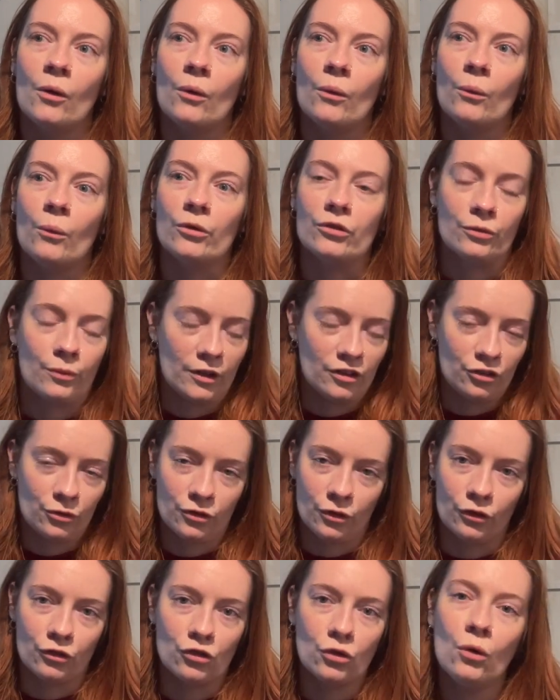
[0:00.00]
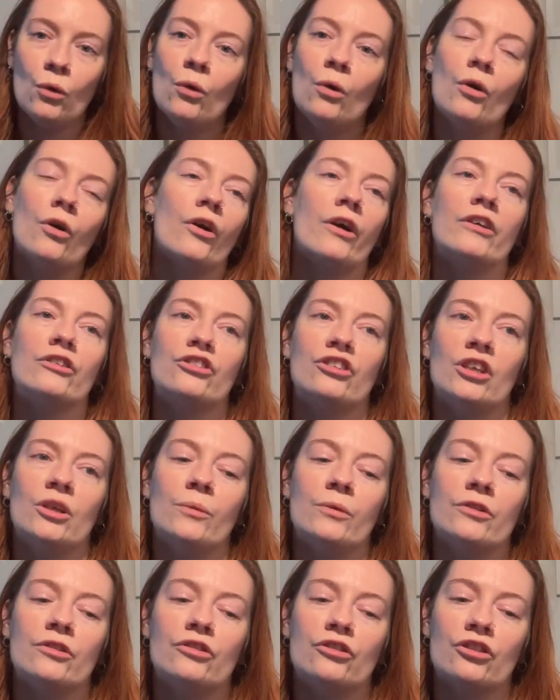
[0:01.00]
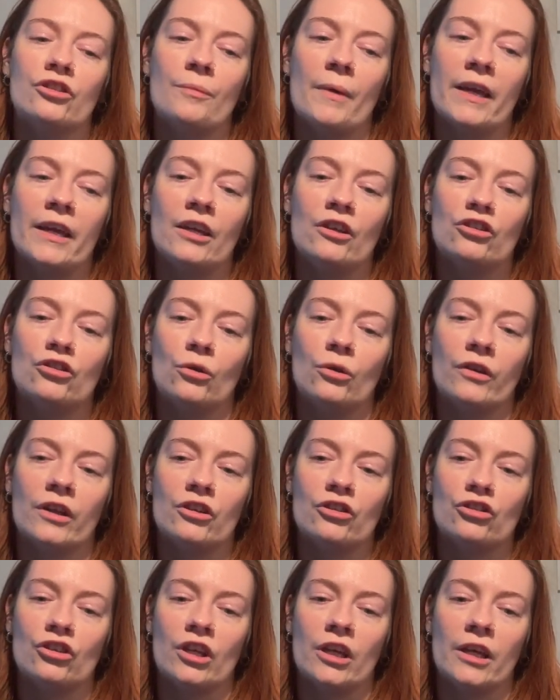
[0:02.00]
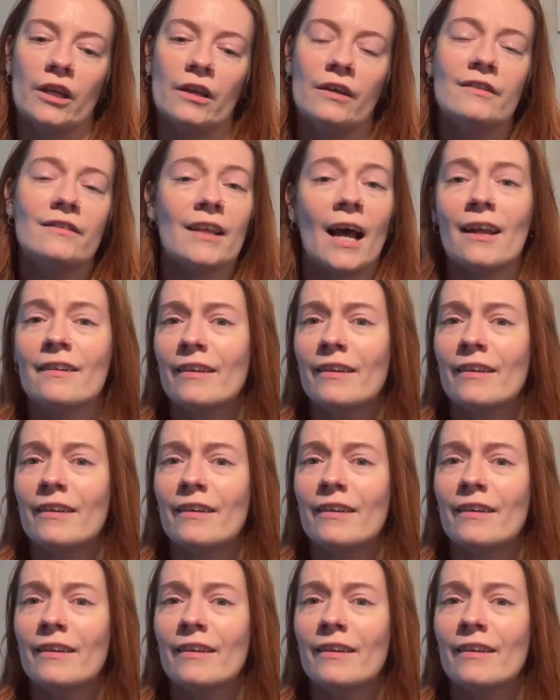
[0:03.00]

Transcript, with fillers: was when she was on tour, she was just making sure that she sat